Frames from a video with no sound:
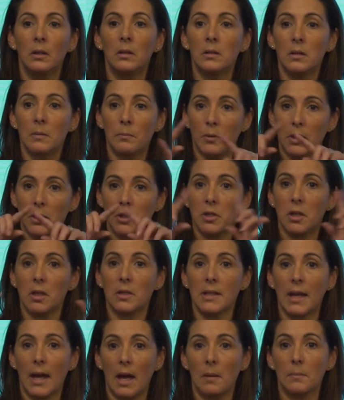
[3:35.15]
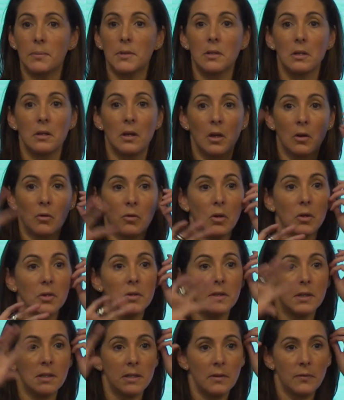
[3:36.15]
to bridge those gaps
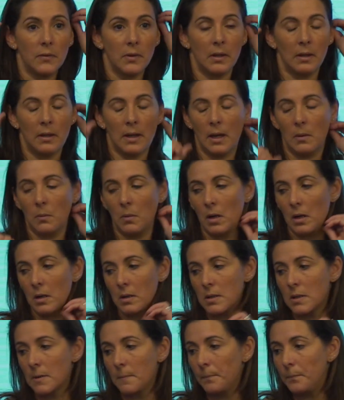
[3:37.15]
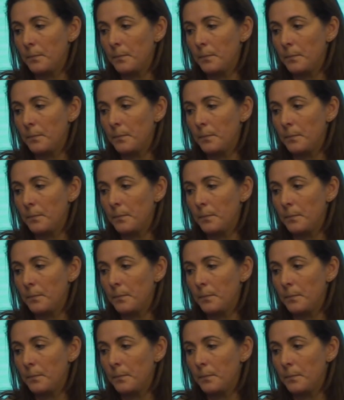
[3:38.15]
across the different networks.